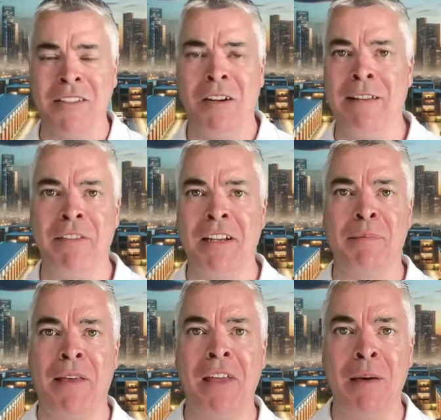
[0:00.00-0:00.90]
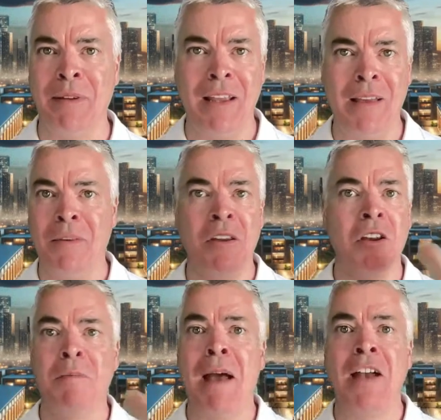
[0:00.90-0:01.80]
I didn't even think about that, but yeah,
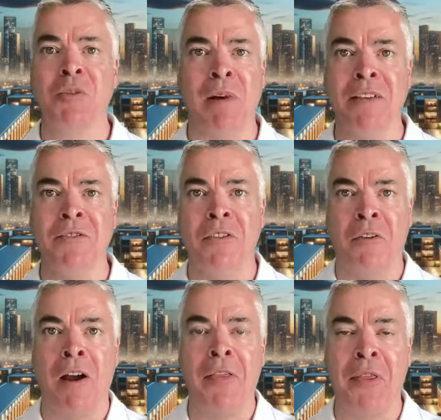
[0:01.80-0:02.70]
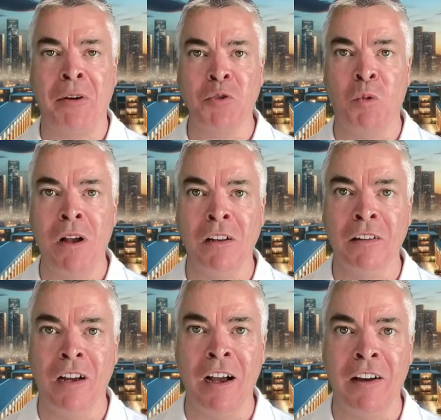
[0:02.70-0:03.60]
masterminds they're out there as
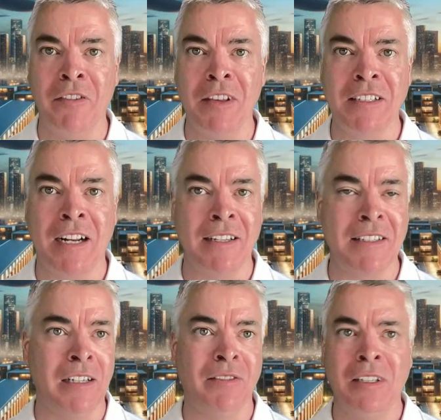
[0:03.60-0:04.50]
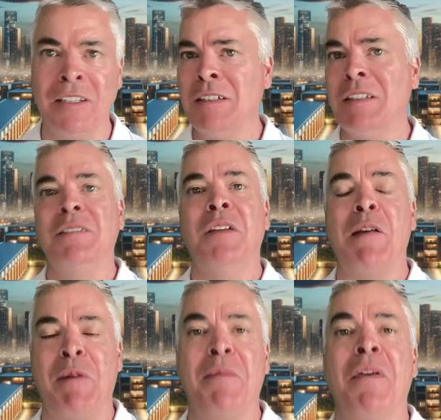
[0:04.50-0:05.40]
well for this kind of stuff.
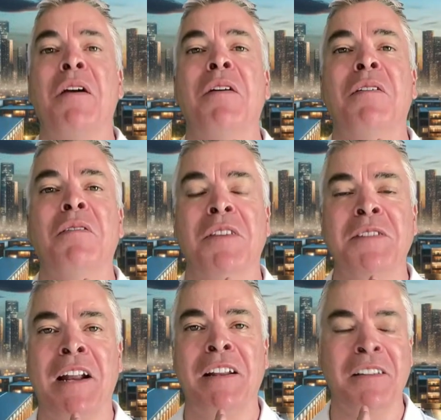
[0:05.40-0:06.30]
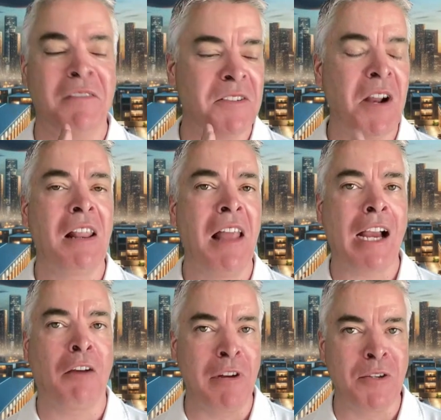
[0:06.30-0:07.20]
Anyway, there's not a lack
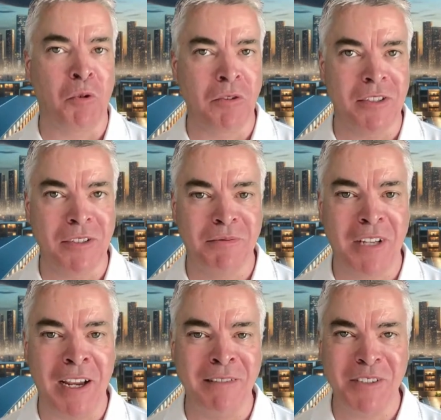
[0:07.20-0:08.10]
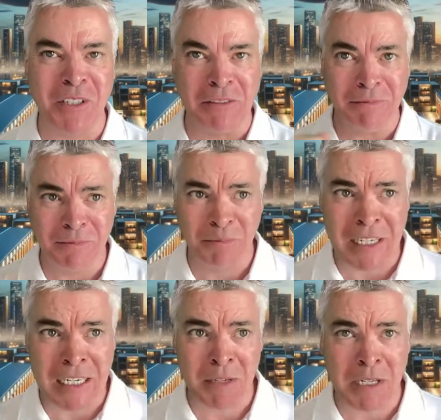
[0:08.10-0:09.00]
of resources. Okay, so
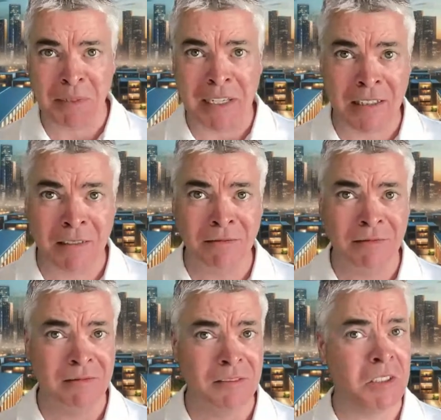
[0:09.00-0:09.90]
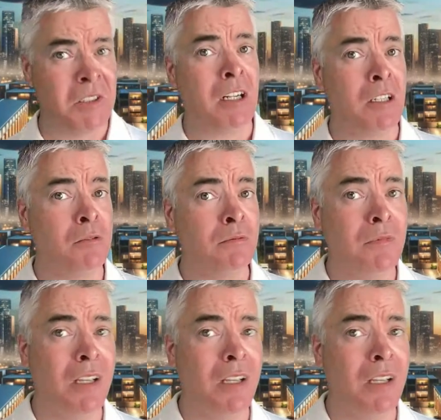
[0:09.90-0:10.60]
please, you're not alone.